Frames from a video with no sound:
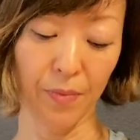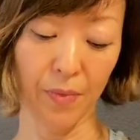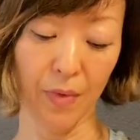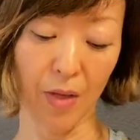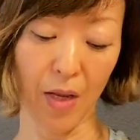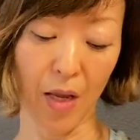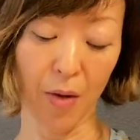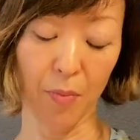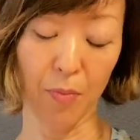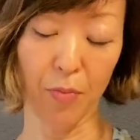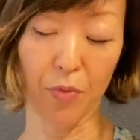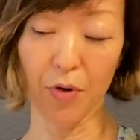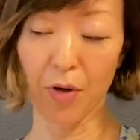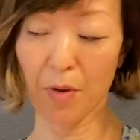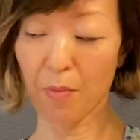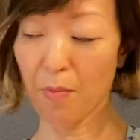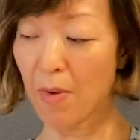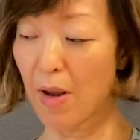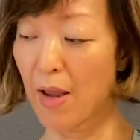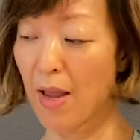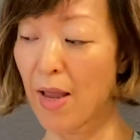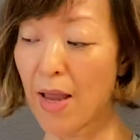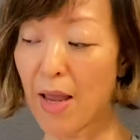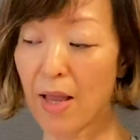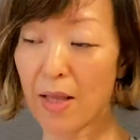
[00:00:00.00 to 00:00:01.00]
I bring
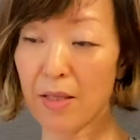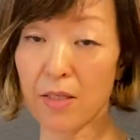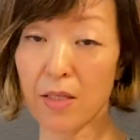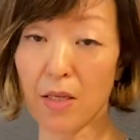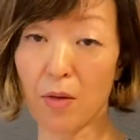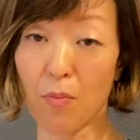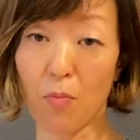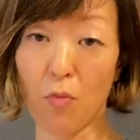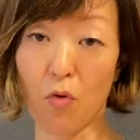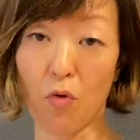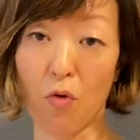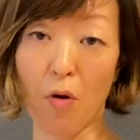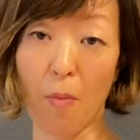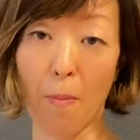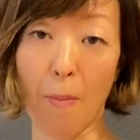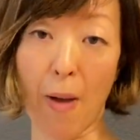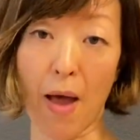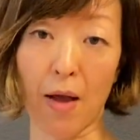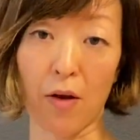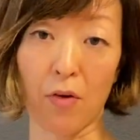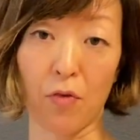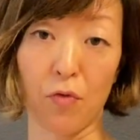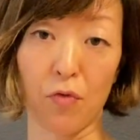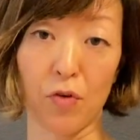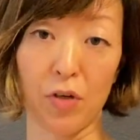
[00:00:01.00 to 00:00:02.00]
my hands more
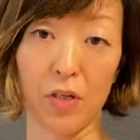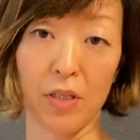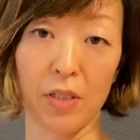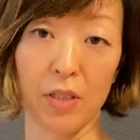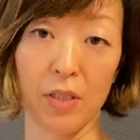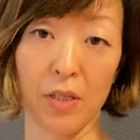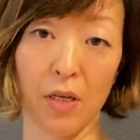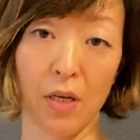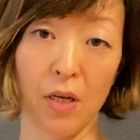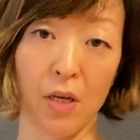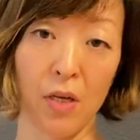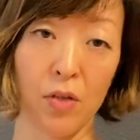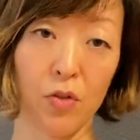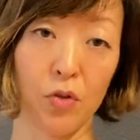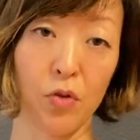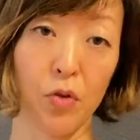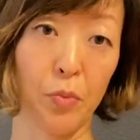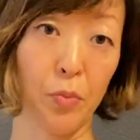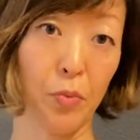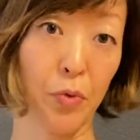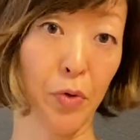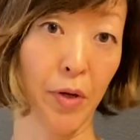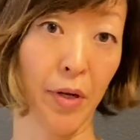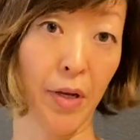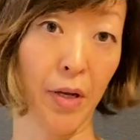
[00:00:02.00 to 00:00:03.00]
backwards, so
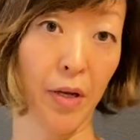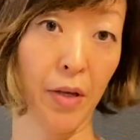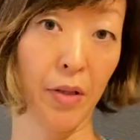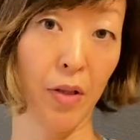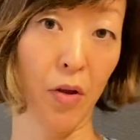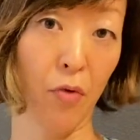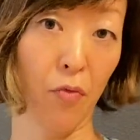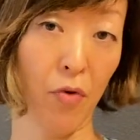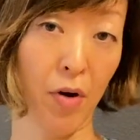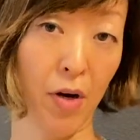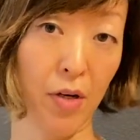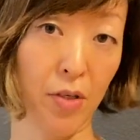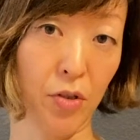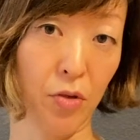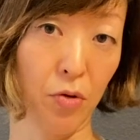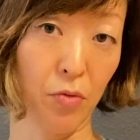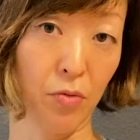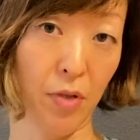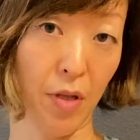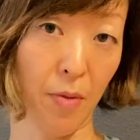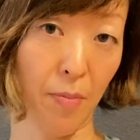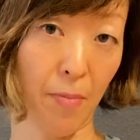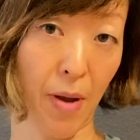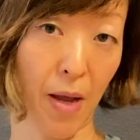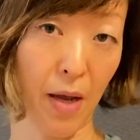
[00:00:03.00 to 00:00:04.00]
bringing the right
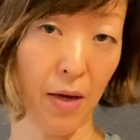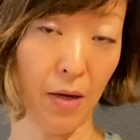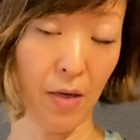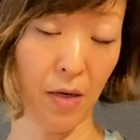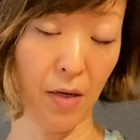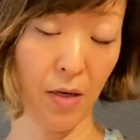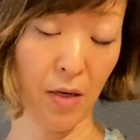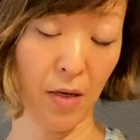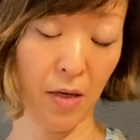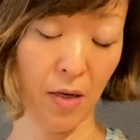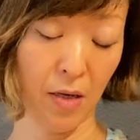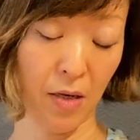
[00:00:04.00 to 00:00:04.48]
shoulder back.